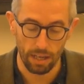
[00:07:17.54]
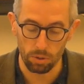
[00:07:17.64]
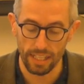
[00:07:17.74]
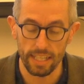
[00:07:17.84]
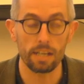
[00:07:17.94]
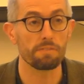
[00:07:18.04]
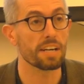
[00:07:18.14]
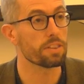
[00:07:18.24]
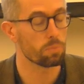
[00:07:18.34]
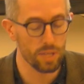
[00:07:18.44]
I will
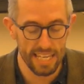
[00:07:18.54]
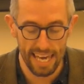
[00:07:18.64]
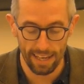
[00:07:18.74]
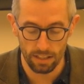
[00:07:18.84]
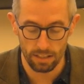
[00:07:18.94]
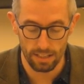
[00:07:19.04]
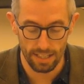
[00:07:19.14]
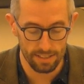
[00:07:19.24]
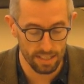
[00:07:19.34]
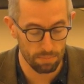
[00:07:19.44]
identify three candidate
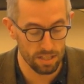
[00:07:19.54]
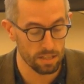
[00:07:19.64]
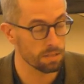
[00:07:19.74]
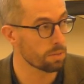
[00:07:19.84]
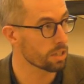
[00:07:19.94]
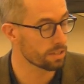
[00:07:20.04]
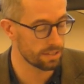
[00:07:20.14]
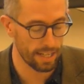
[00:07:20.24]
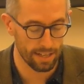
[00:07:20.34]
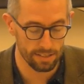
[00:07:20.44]
conceptions in Marx's
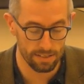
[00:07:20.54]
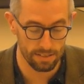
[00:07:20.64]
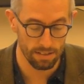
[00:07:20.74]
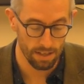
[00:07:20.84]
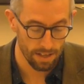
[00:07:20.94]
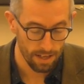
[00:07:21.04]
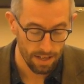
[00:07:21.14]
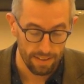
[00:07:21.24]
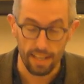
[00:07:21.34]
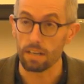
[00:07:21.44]
texts
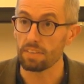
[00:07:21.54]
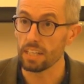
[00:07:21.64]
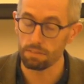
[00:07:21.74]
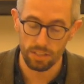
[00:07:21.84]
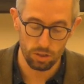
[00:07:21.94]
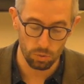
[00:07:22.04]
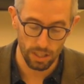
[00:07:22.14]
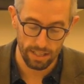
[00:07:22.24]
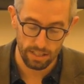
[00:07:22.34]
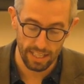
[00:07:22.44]
that of
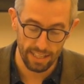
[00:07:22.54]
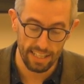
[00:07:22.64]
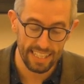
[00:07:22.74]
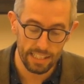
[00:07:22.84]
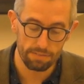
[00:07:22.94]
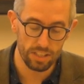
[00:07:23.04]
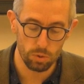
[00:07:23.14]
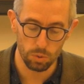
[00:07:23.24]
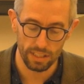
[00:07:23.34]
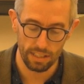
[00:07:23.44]
individual,
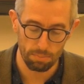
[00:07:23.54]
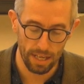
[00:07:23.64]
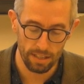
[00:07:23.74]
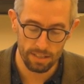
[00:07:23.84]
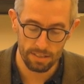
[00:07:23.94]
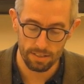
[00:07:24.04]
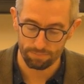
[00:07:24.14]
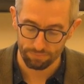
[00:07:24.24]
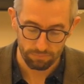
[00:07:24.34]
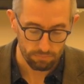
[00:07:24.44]
individual independence,
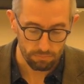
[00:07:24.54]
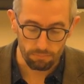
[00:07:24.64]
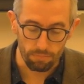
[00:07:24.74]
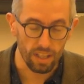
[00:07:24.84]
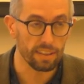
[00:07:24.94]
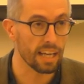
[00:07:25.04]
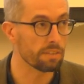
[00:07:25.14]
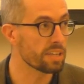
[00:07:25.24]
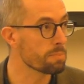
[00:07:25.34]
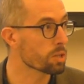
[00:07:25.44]
that
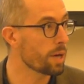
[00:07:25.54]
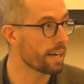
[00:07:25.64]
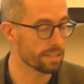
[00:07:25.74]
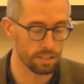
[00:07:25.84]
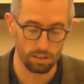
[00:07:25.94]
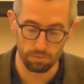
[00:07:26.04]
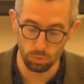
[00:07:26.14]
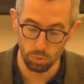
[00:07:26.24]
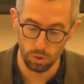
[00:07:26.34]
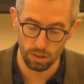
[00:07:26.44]
of democratic
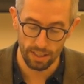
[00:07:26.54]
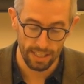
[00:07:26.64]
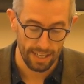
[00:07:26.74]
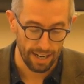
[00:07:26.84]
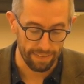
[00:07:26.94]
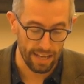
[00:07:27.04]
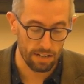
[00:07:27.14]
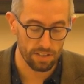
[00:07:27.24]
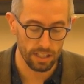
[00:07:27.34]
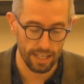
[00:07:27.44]
self-rule, and that
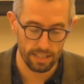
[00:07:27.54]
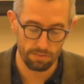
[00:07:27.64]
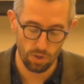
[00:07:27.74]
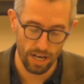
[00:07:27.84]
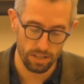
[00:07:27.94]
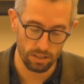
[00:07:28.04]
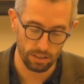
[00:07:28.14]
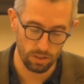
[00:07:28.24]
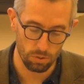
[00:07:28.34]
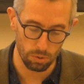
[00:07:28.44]
of collective rational
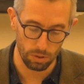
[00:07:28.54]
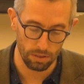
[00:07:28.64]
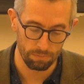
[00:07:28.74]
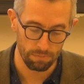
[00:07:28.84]
control.